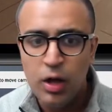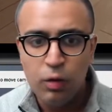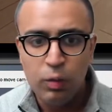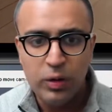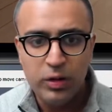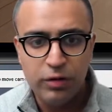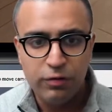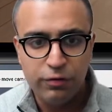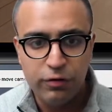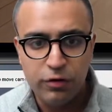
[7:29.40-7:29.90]
Well,
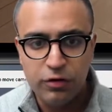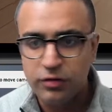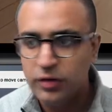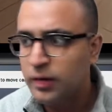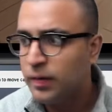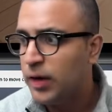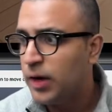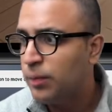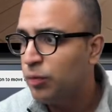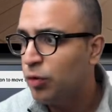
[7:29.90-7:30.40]
the first thing
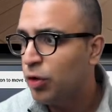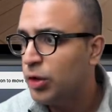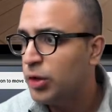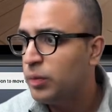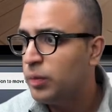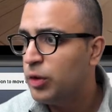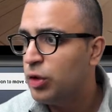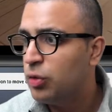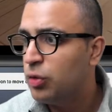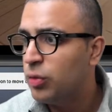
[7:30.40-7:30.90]
that I'm going to
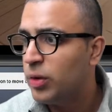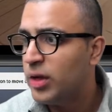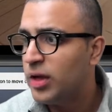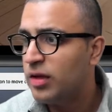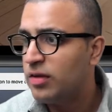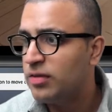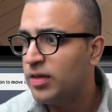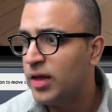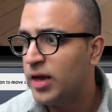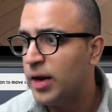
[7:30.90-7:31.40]
be doing
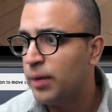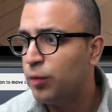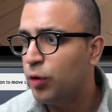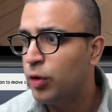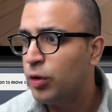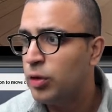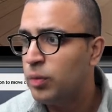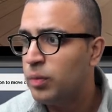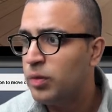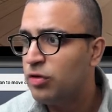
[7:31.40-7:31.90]
is that I'm
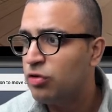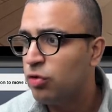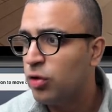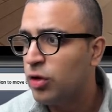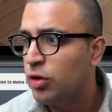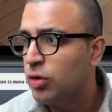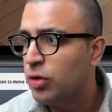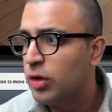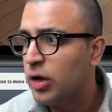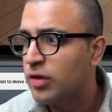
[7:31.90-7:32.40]
going to be showing
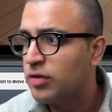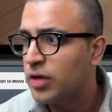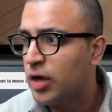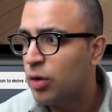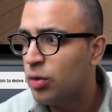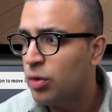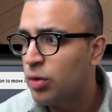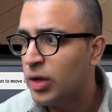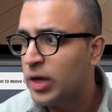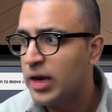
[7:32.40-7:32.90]
you guys how
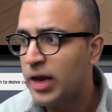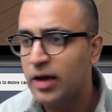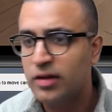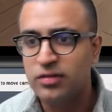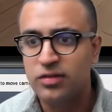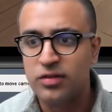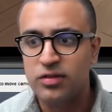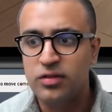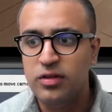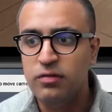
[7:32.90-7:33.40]
you can
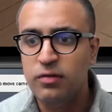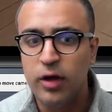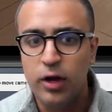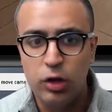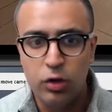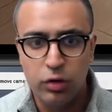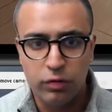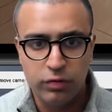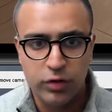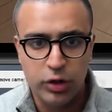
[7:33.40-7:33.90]
access the
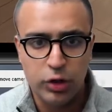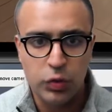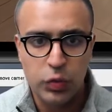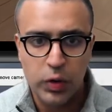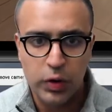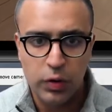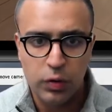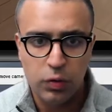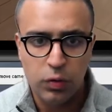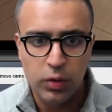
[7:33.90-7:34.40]
value of the
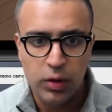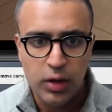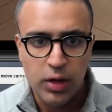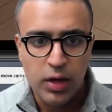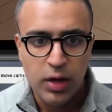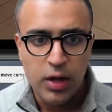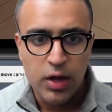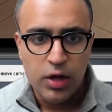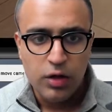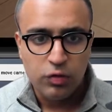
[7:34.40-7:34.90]
QR code.
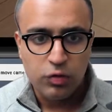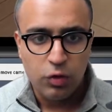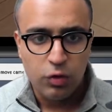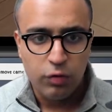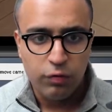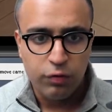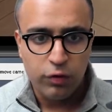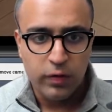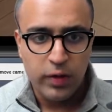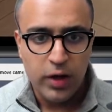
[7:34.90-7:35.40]
So
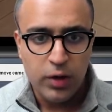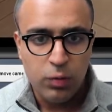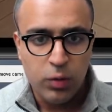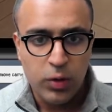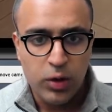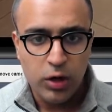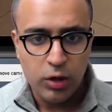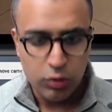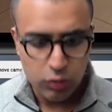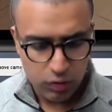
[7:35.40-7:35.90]
for that, what
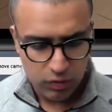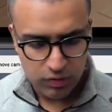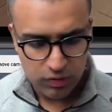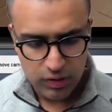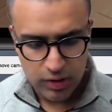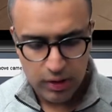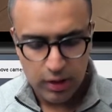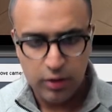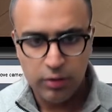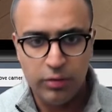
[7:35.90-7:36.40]
I'll do is
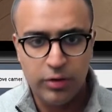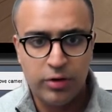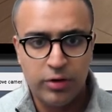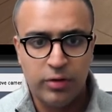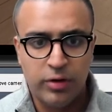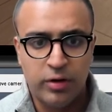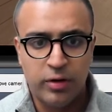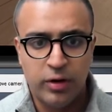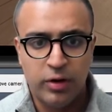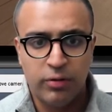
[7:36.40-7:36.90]
that I'll
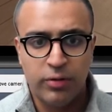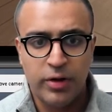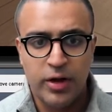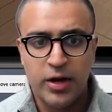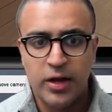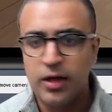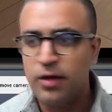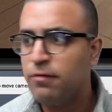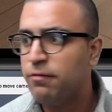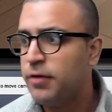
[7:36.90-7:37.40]
create
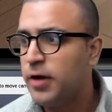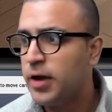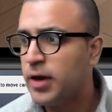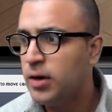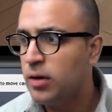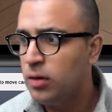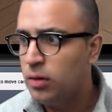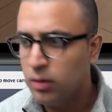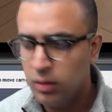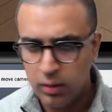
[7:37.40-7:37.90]
a
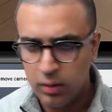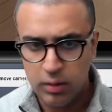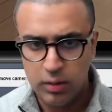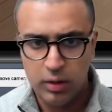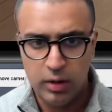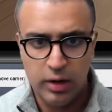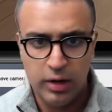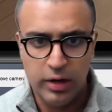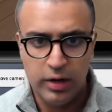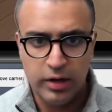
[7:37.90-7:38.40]
final
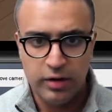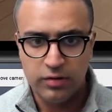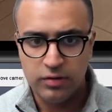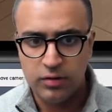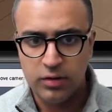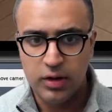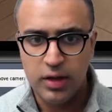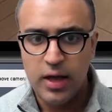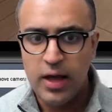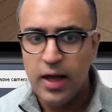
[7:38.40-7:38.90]

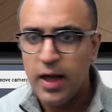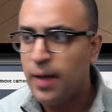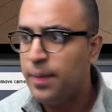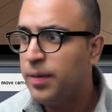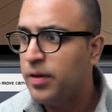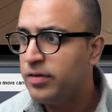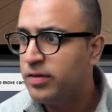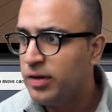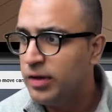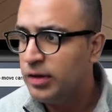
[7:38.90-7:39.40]
list, and
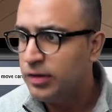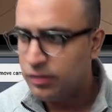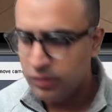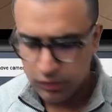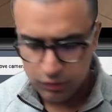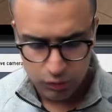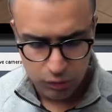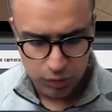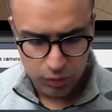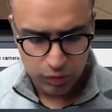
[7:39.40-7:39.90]
this list
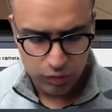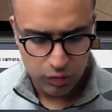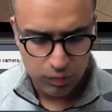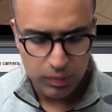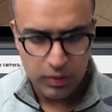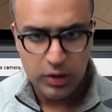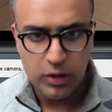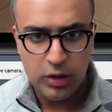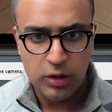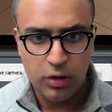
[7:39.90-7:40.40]
is going to
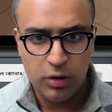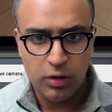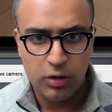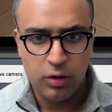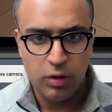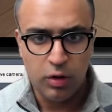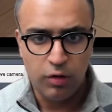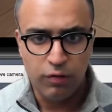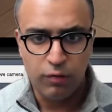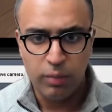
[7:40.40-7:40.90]
be
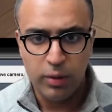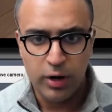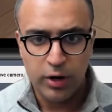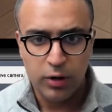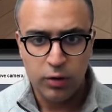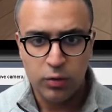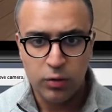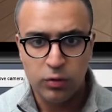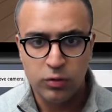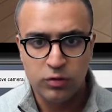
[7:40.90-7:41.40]
of
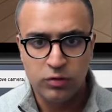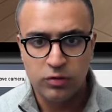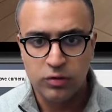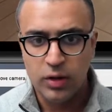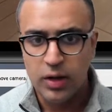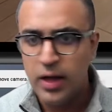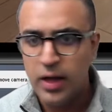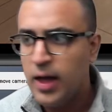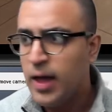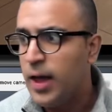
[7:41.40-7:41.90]
barcodes.
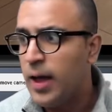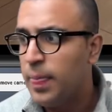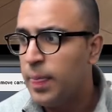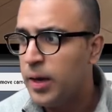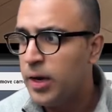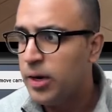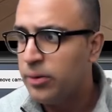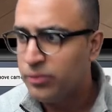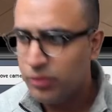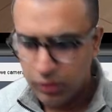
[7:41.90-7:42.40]
And
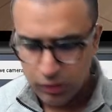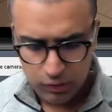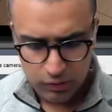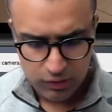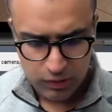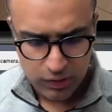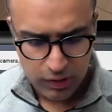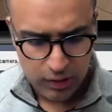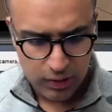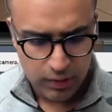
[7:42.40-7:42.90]
then I'm going to
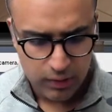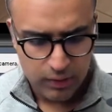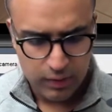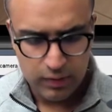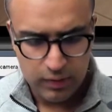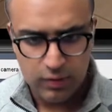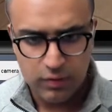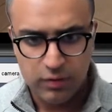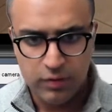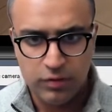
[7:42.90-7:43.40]
say that
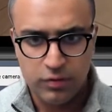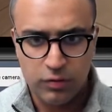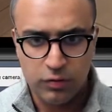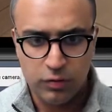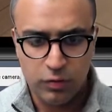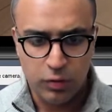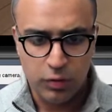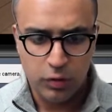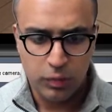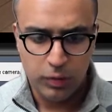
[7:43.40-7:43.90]
this list is
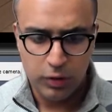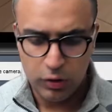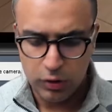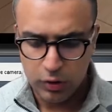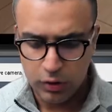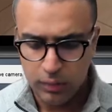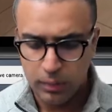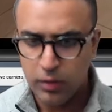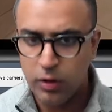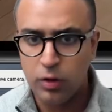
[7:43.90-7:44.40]
going to be
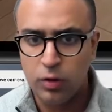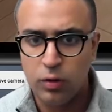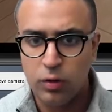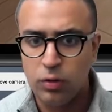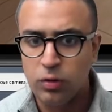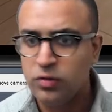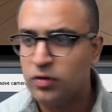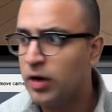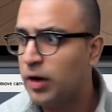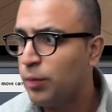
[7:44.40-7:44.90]
called
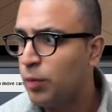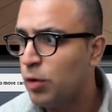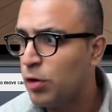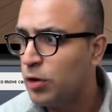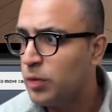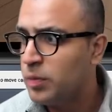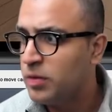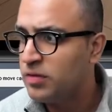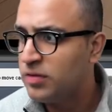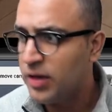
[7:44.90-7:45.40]
barcodes, and I'm going to
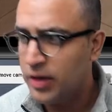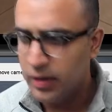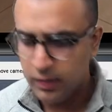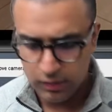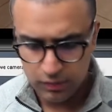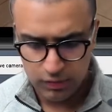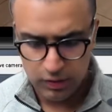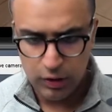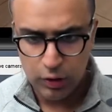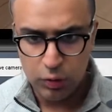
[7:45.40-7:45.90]
be setting
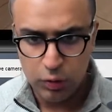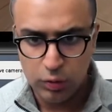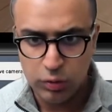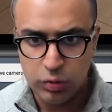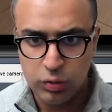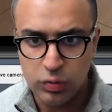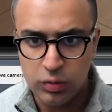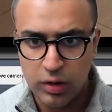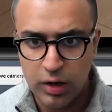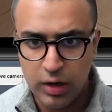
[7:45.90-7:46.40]
this equal
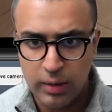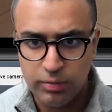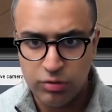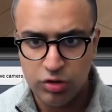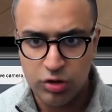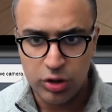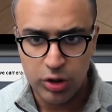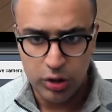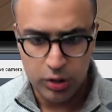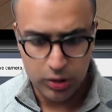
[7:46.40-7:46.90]
to
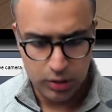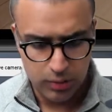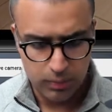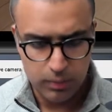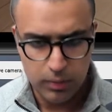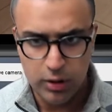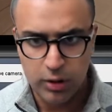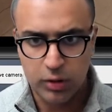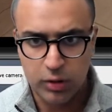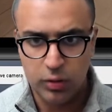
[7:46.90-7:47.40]

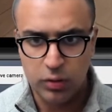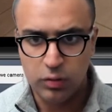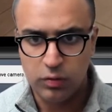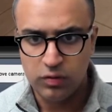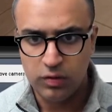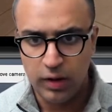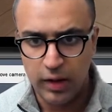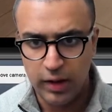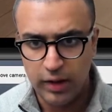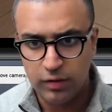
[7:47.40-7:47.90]

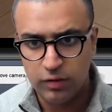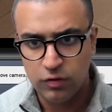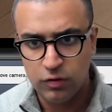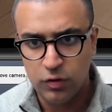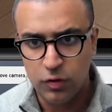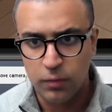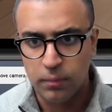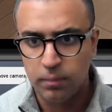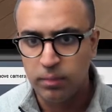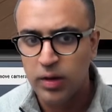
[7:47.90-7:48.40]
capture.barcodes like
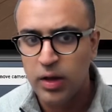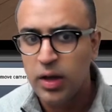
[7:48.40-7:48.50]
so.